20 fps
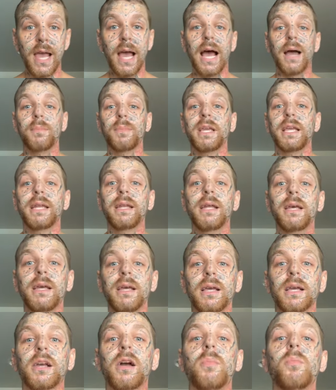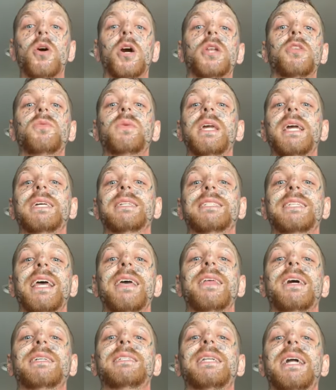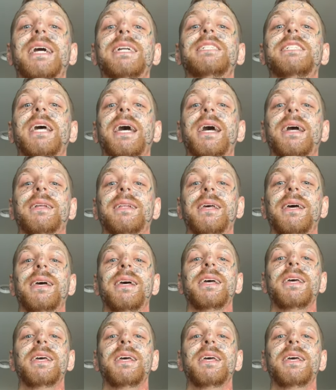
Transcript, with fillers: I mean, come on, you can't say that's not jacked.